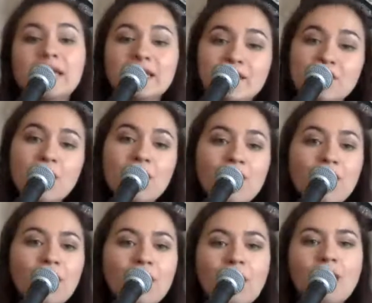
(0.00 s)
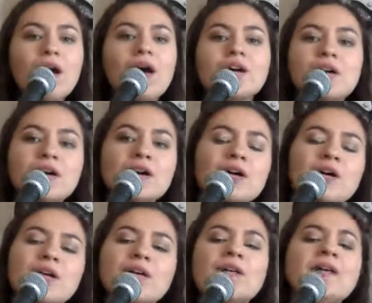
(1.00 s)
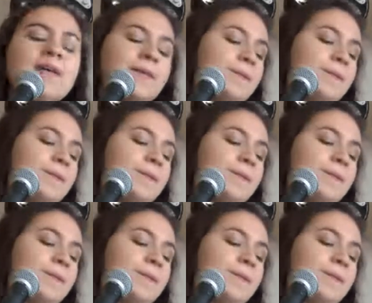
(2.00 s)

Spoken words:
It all.